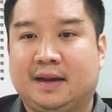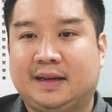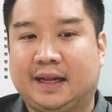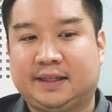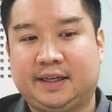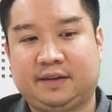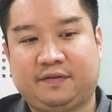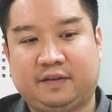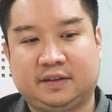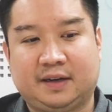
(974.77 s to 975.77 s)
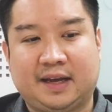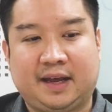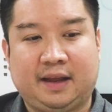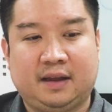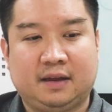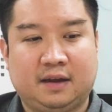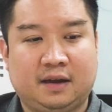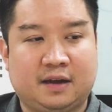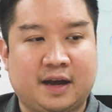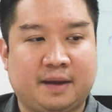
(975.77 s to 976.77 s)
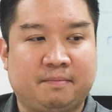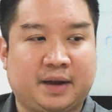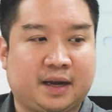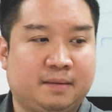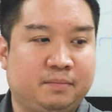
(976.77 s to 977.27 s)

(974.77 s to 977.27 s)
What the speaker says: that's it for today. I'm PAC